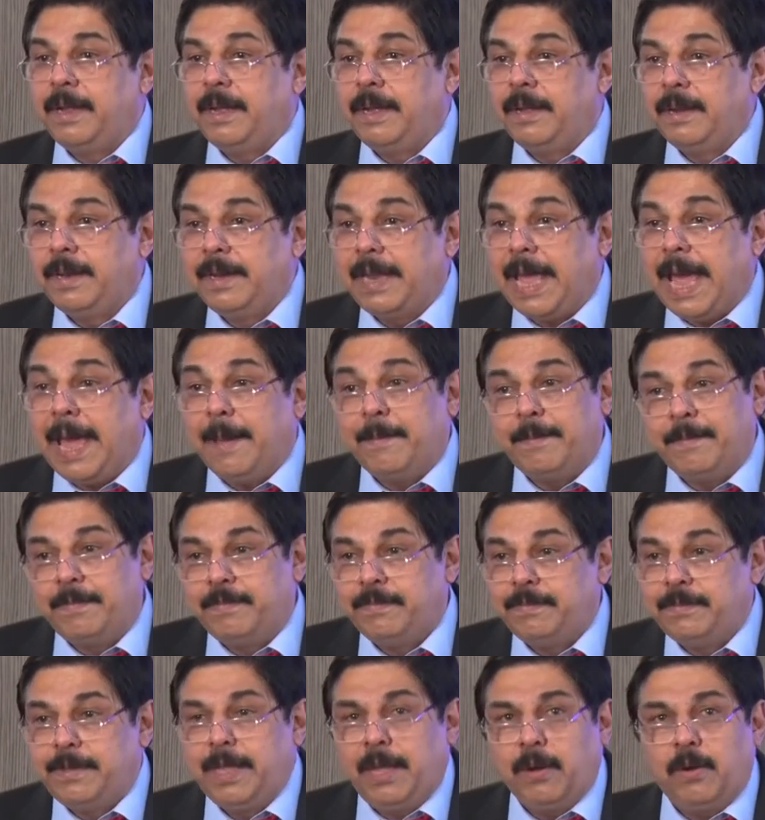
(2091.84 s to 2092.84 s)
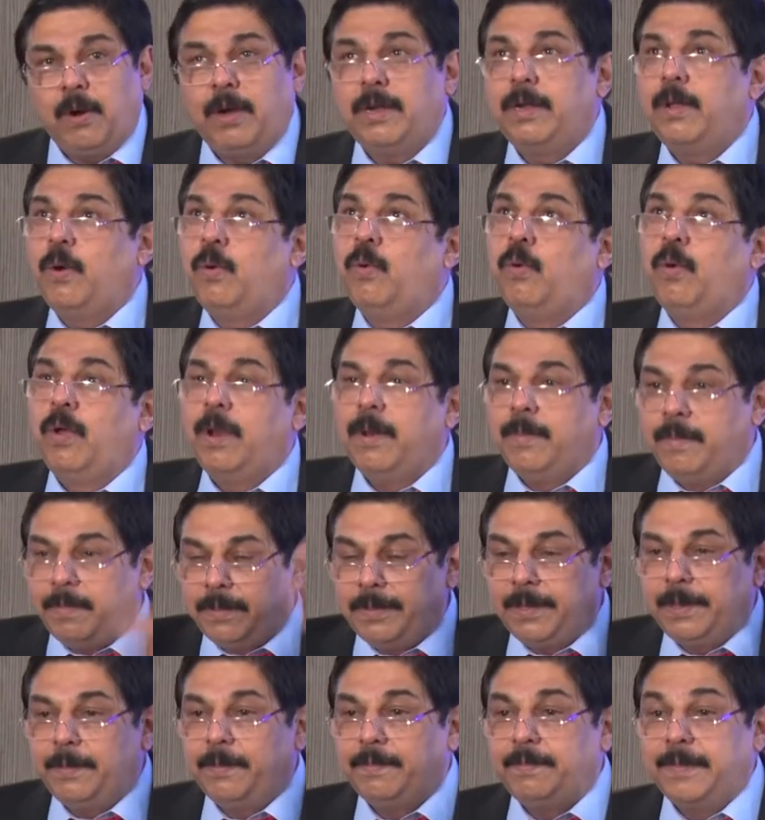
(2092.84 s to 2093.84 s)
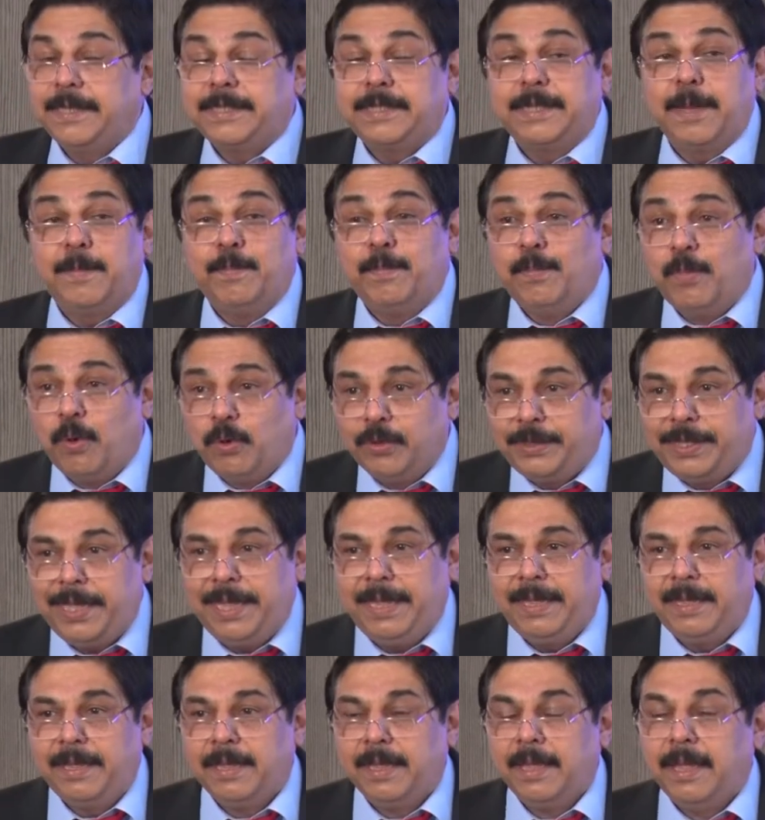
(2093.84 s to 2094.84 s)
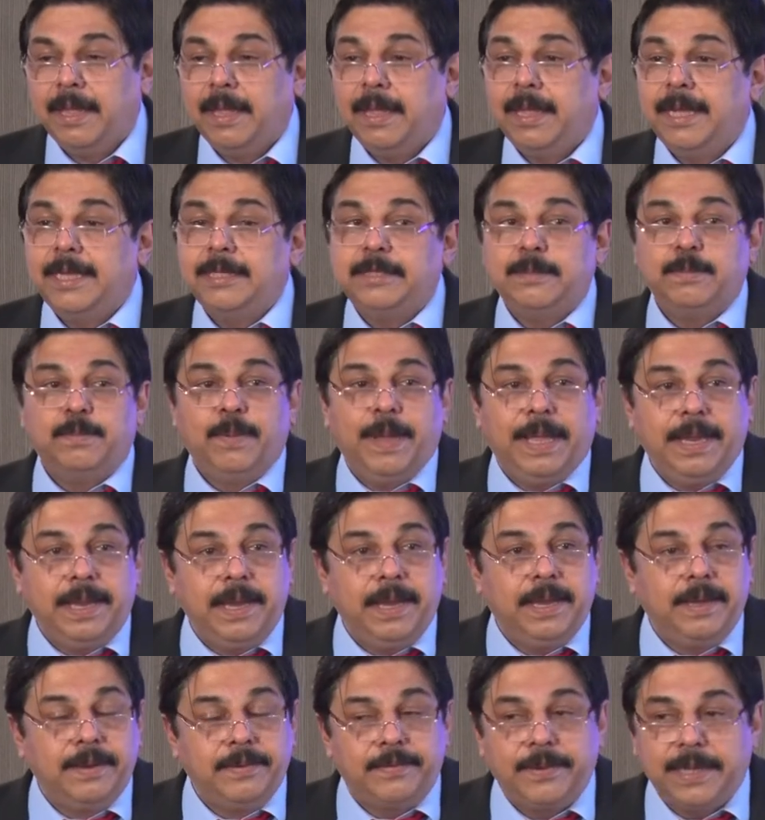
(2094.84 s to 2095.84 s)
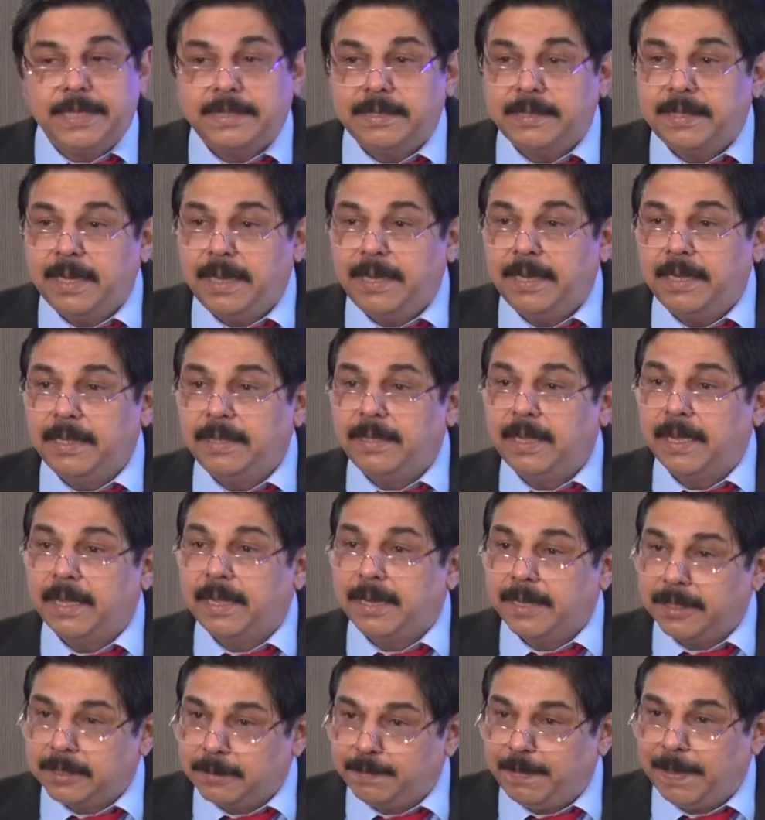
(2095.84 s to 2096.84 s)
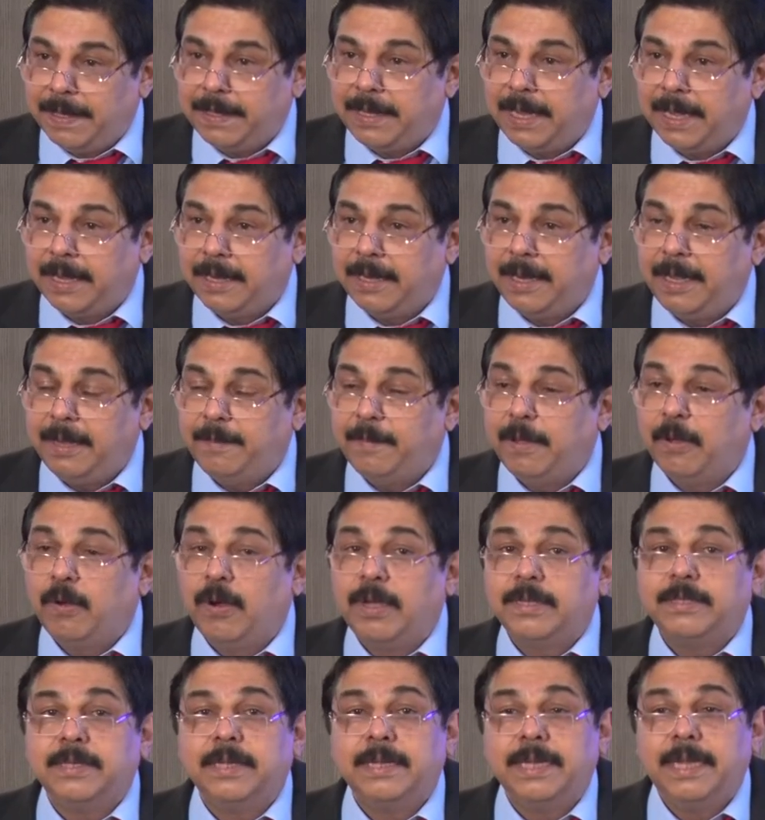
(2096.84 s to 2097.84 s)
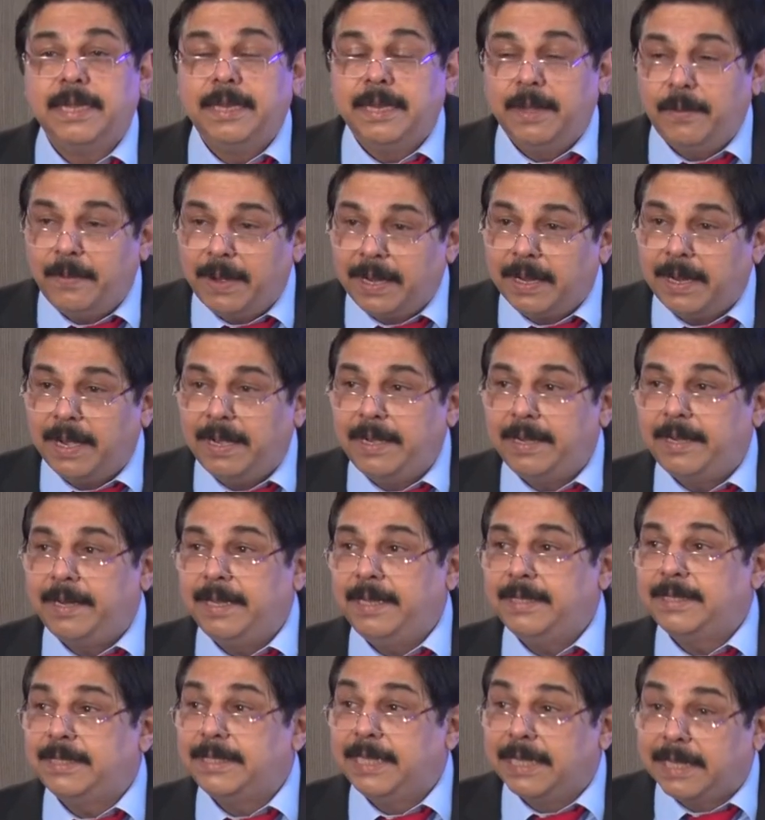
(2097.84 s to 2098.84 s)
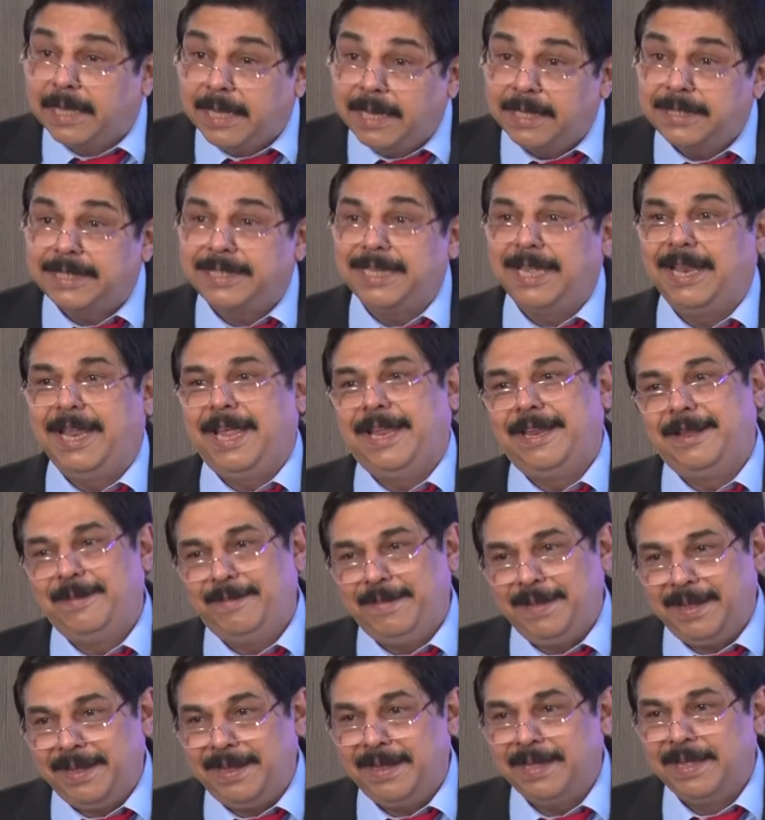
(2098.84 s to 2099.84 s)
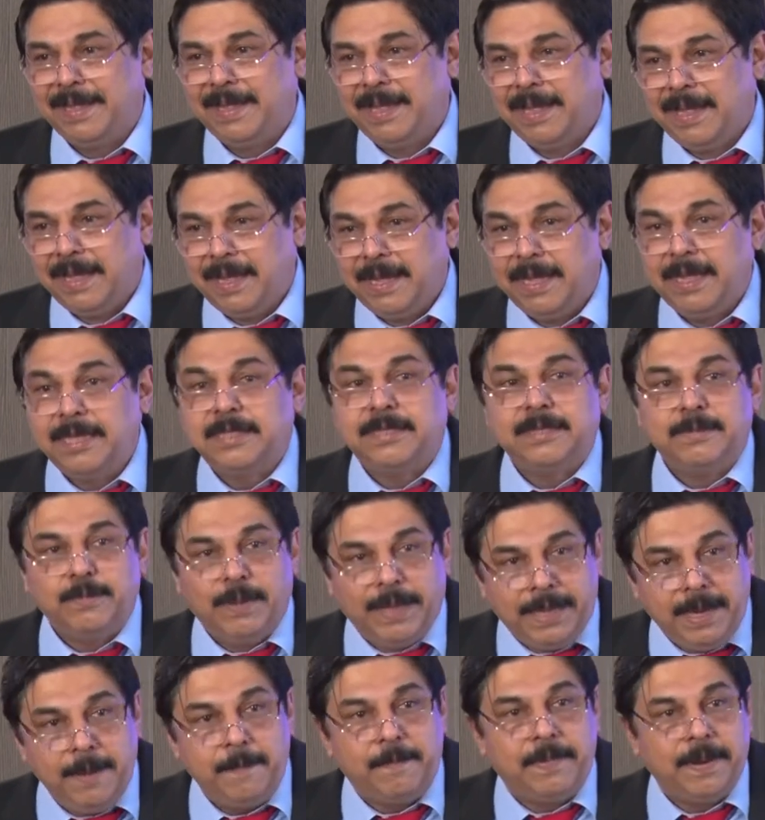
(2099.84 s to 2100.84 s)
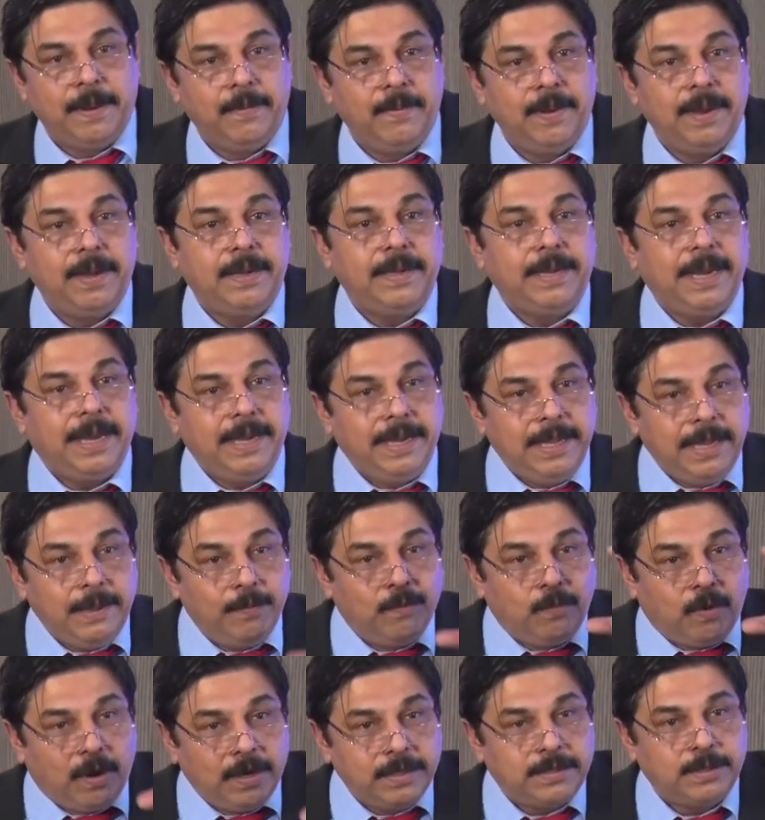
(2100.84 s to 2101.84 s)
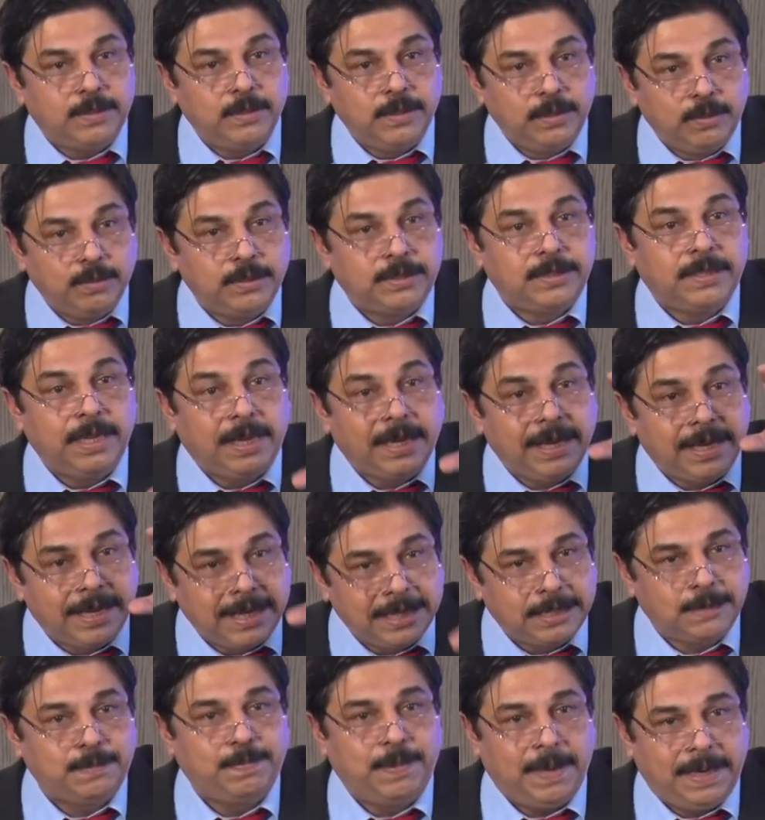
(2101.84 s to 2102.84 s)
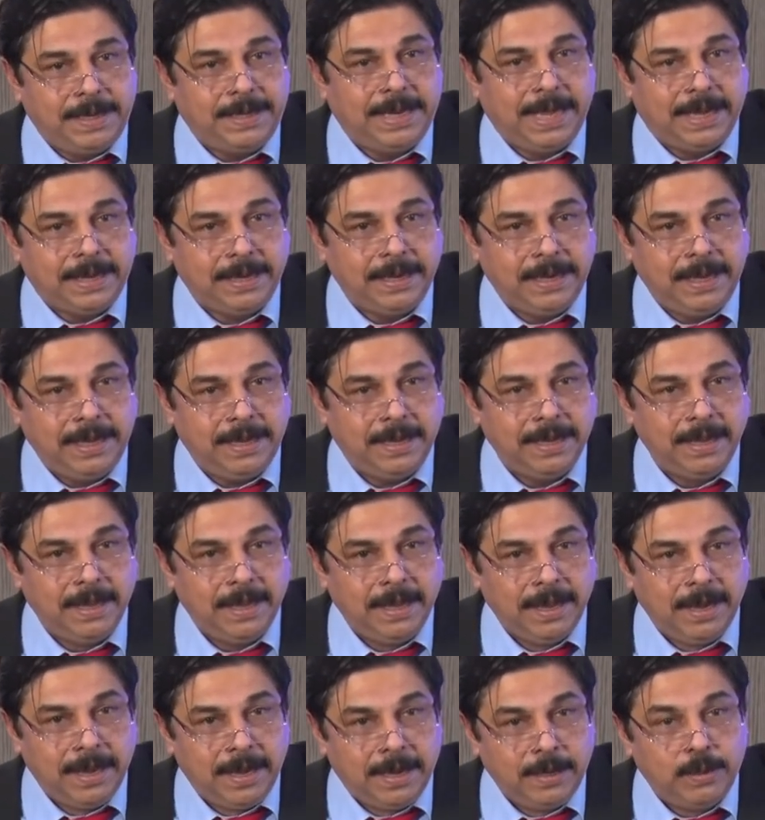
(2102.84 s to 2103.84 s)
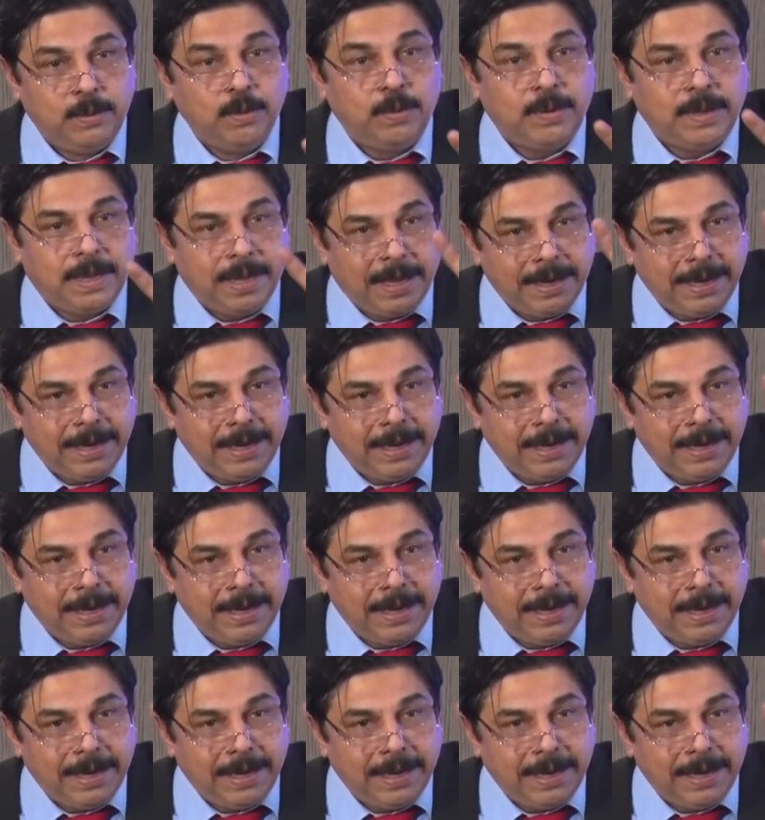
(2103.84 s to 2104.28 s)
lab. They got the whole, Mr. Modi is very interested in the CRISPR technique because in our country, sickle cell anemia is very prevalent and he wants to use the CRISPR technique to